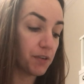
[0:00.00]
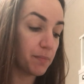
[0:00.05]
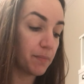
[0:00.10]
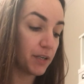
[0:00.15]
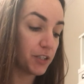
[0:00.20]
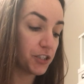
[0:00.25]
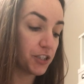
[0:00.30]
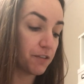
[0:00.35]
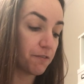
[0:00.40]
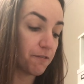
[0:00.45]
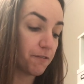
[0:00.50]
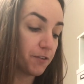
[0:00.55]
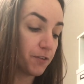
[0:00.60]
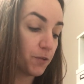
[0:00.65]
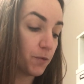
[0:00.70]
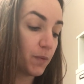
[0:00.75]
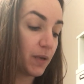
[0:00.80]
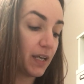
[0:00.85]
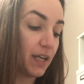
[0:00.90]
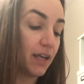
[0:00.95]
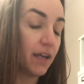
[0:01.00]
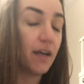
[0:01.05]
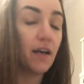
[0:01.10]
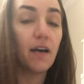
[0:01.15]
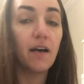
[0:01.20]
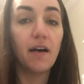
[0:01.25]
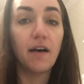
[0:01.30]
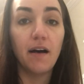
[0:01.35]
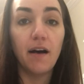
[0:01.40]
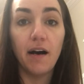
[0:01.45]
budget for the week,
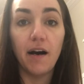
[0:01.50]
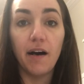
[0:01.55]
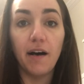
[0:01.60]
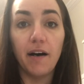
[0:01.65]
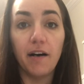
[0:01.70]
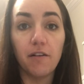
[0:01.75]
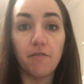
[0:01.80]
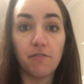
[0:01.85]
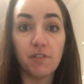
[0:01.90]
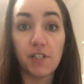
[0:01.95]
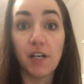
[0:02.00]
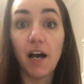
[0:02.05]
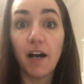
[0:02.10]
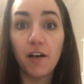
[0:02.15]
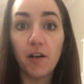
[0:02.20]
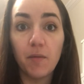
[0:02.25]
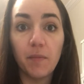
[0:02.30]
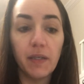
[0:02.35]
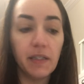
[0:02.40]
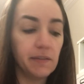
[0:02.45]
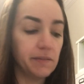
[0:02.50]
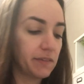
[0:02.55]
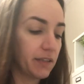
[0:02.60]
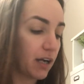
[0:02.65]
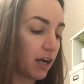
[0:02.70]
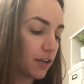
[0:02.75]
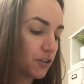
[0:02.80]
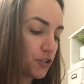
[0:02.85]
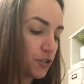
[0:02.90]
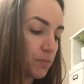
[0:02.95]
retirement,
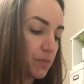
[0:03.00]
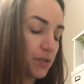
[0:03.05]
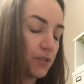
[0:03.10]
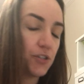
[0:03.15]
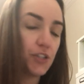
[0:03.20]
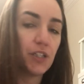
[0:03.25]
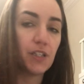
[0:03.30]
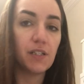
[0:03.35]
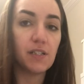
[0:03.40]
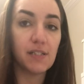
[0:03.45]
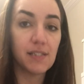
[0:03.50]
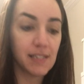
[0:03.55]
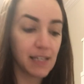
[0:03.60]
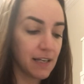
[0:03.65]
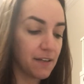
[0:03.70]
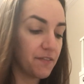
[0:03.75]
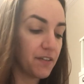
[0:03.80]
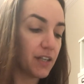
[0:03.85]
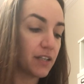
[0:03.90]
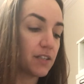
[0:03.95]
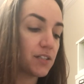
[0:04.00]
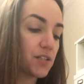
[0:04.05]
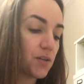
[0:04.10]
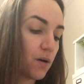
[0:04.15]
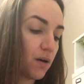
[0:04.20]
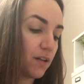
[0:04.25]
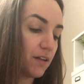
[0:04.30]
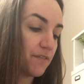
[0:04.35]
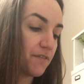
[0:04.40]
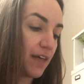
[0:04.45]
contributions, savings,
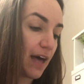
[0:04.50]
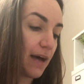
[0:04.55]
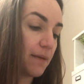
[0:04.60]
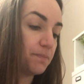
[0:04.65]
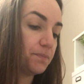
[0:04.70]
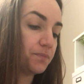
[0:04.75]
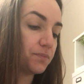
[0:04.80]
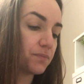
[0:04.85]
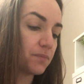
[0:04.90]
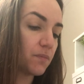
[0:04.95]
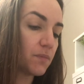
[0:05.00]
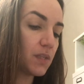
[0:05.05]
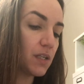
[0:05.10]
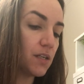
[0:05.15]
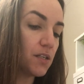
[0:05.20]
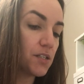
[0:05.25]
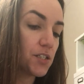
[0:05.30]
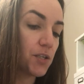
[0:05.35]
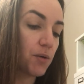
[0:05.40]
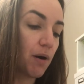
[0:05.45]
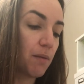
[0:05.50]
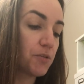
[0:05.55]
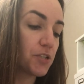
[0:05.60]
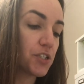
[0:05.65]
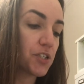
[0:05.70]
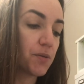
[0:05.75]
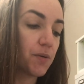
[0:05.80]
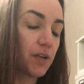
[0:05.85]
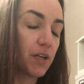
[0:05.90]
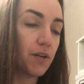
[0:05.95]
all of that. So I'm
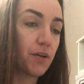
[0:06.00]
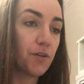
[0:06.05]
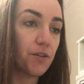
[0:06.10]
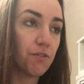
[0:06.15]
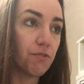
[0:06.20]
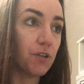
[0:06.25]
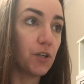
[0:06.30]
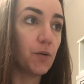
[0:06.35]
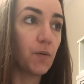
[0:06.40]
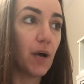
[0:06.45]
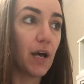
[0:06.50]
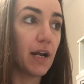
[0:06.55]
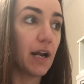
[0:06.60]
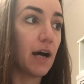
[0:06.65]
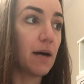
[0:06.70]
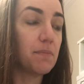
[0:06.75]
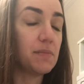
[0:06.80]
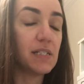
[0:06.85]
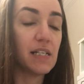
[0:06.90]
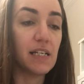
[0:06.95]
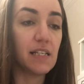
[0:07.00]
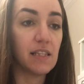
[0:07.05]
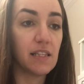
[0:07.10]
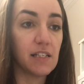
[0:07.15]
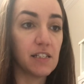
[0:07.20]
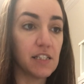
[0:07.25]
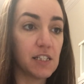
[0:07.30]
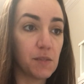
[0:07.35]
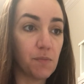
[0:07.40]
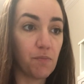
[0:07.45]
just going to go through and update
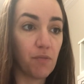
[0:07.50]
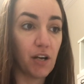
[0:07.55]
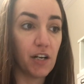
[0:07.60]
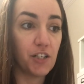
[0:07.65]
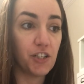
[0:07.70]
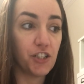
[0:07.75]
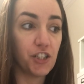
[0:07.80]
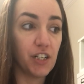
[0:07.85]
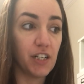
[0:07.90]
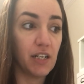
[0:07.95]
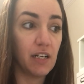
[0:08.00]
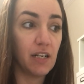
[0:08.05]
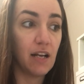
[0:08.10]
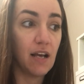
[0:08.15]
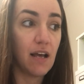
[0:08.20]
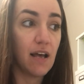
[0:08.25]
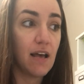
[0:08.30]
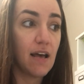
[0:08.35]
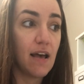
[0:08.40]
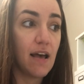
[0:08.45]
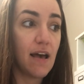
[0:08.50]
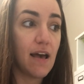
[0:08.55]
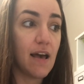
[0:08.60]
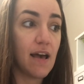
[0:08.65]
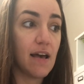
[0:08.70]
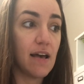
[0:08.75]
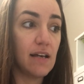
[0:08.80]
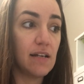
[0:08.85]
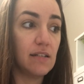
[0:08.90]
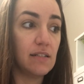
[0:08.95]
this spreadsheet,
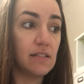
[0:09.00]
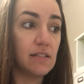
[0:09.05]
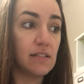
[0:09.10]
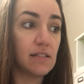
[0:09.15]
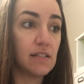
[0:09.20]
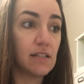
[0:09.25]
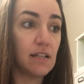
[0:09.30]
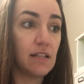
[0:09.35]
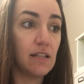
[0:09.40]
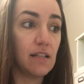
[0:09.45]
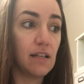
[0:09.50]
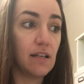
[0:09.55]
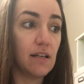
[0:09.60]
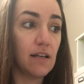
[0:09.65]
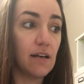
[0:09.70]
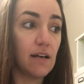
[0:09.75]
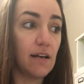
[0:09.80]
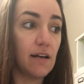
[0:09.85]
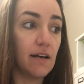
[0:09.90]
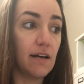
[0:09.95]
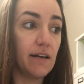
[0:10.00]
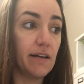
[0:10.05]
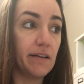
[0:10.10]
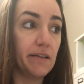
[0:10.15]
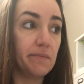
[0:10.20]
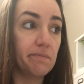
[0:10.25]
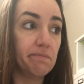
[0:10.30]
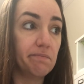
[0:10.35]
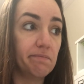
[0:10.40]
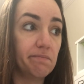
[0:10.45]
and
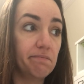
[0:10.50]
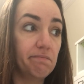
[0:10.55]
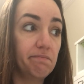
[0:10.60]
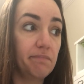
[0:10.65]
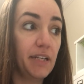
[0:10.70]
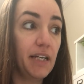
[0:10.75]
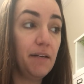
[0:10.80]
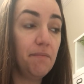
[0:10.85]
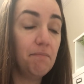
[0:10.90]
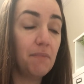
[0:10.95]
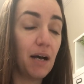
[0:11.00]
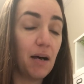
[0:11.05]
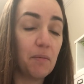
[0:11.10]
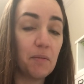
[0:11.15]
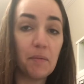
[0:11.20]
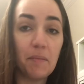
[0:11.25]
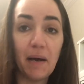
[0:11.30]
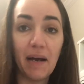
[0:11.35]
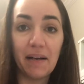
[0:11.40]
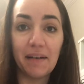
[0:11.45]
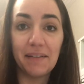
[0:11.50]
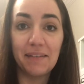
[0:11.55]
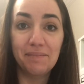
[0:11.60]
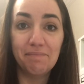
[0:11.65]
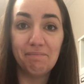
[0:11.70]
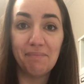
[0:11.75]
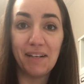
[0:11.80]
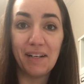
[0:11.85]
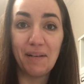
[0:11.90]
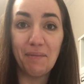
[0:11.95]
yeah, I'll be back in a